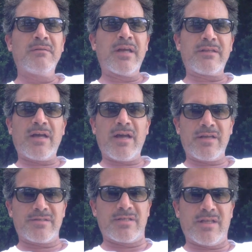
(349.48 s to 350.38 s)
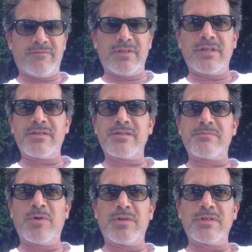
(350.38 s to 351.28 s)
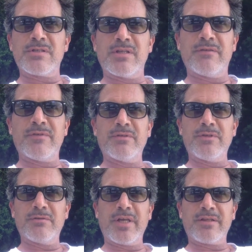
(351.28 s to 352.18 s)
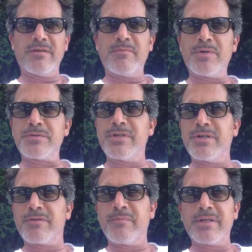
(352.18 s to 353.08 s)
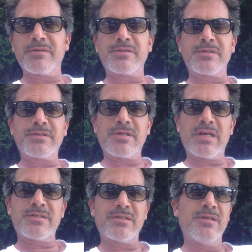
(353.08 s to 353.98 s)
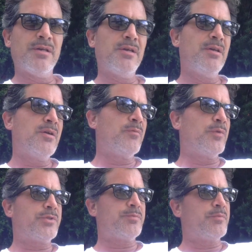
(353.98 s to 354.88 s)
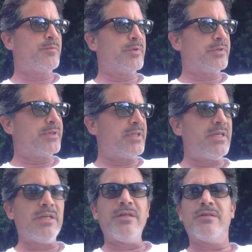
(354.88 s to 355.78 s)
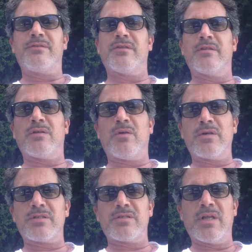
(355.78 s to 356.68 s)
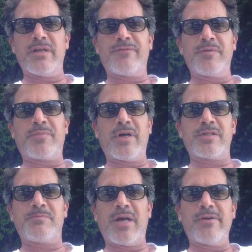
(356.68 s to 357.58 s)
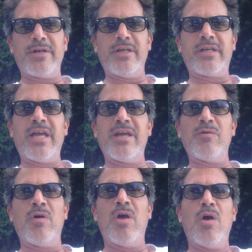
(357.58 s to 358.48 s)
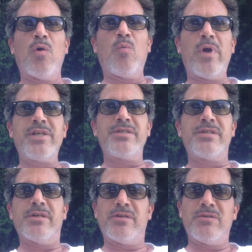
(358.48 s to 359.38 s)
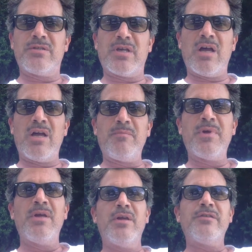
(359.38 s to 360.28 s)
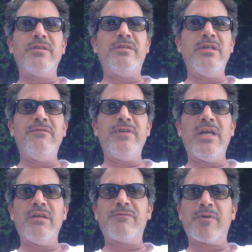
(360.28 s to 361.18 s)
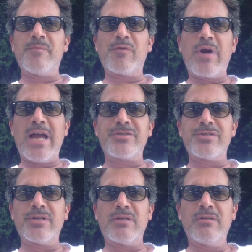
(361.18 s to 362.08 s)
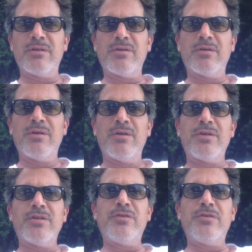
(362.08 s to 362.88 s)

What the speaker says: at the highest level and at the smallest level, you'll get the most incremental success, which will lead to the longest life and prosperity. Again, when is it a good time to deviate from the rational? You